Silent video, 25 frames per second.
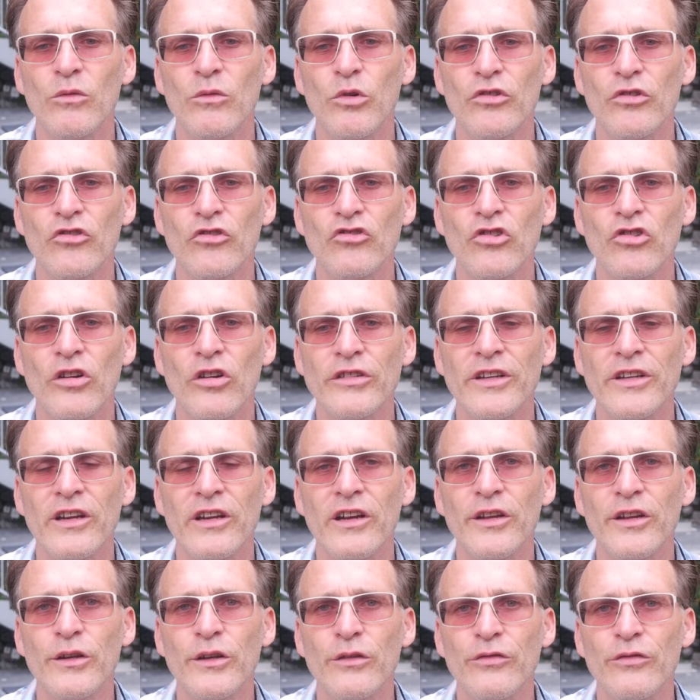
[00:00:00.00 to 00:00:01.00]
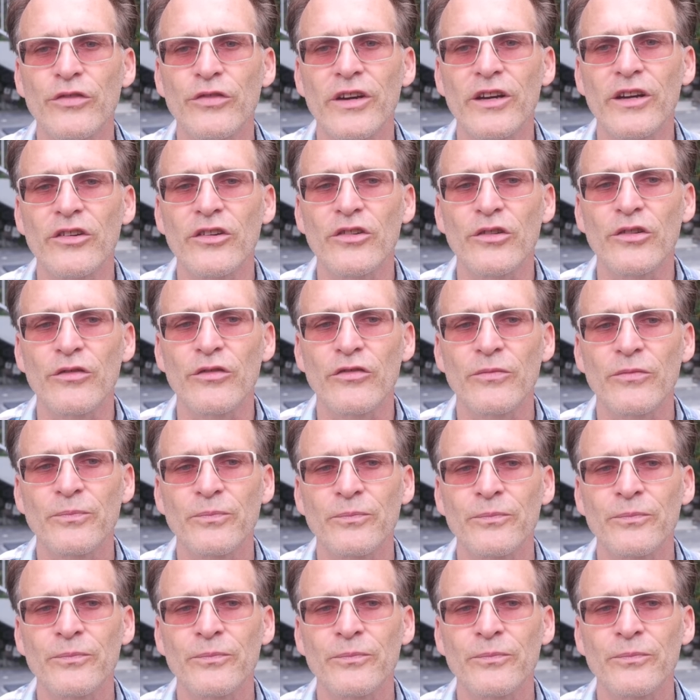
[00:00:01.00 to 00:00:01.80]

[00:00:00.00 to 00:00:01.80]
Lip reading: was shockingly effective.